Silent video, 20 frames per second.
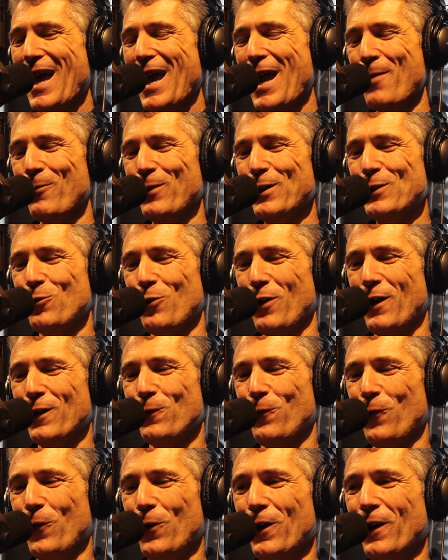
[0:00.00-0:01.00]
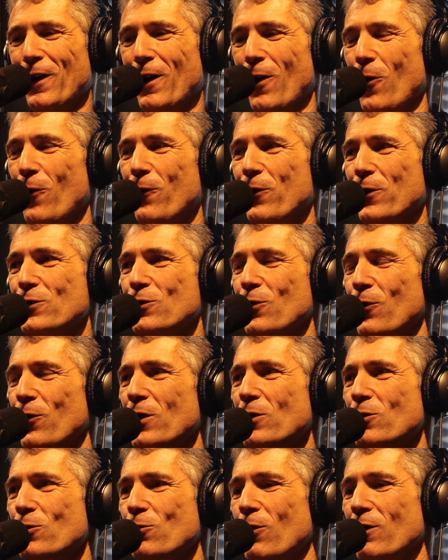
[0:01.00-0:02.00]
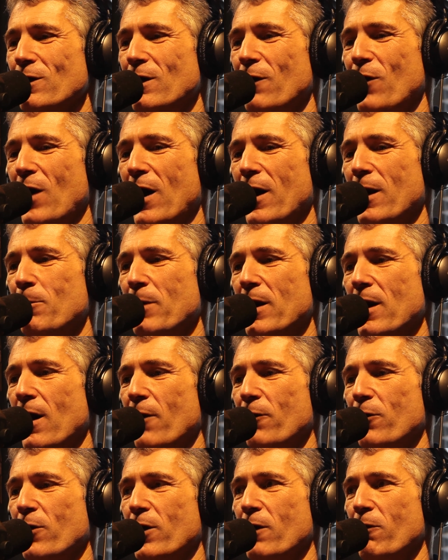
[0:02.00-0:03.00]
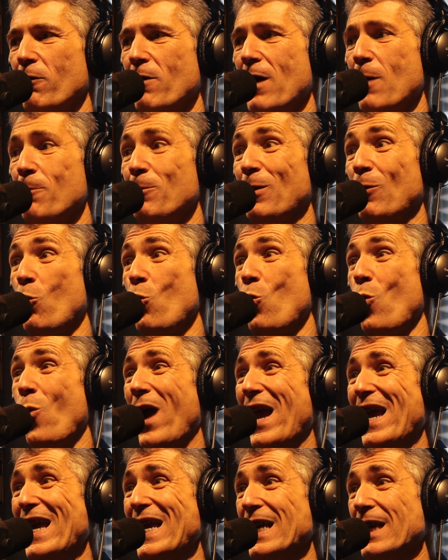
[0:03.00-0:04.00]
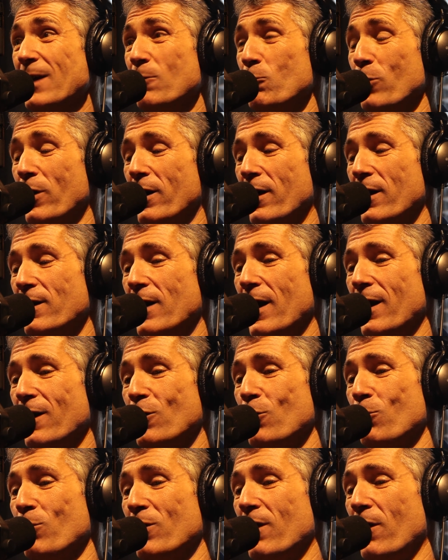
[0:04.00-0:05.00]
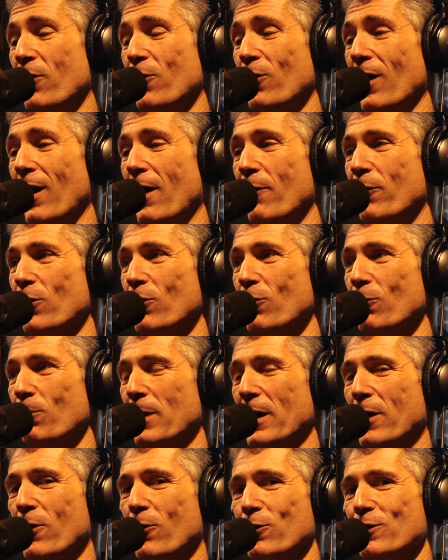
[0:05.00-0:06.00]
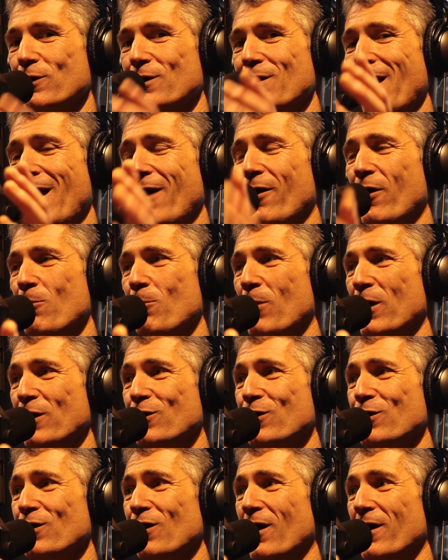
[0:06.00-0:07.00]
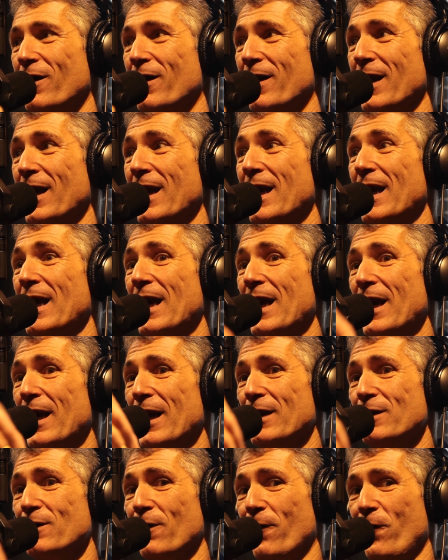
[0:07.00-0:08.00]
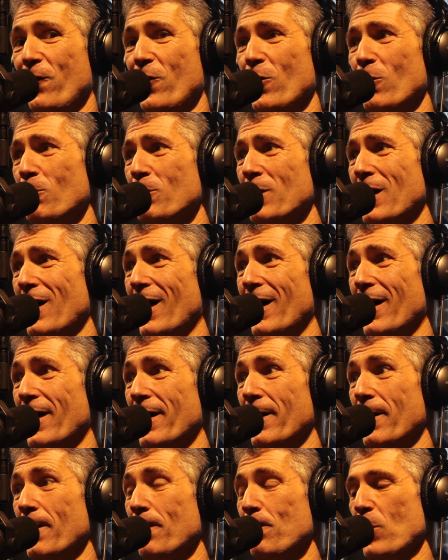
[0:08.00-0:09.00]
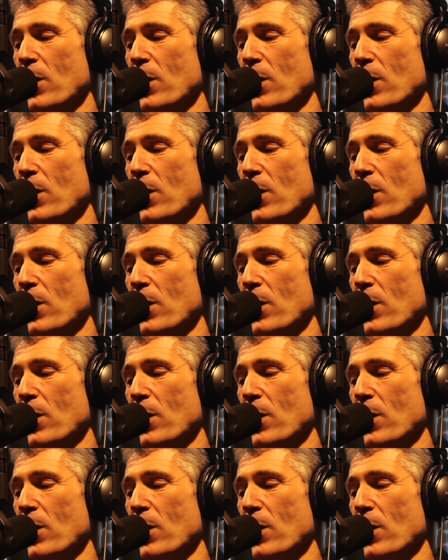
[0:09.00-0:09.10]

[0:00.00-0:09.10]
And we transferred it over. So these songs have kind of been hovering around. But we're going to take it to another level, because now that my son is a film guy,